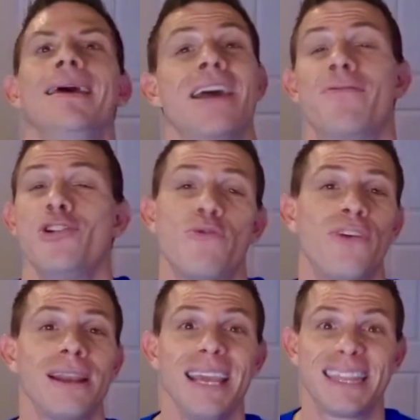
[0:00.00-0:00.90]
Never knew
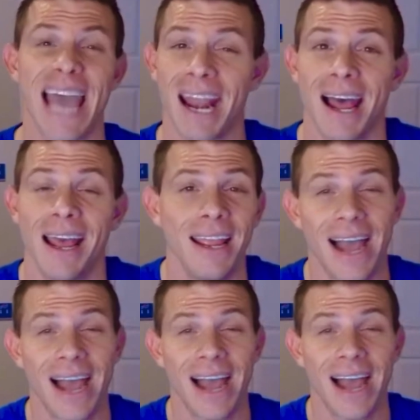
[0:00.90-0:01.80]
if I get that high.
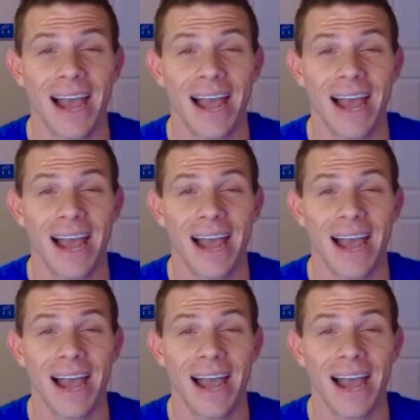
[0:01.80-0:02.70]
I just have fun
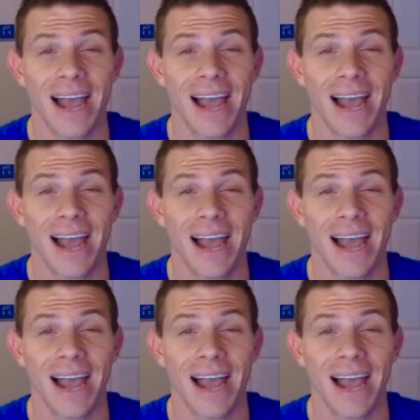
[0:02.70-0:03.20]
doing this with y'all.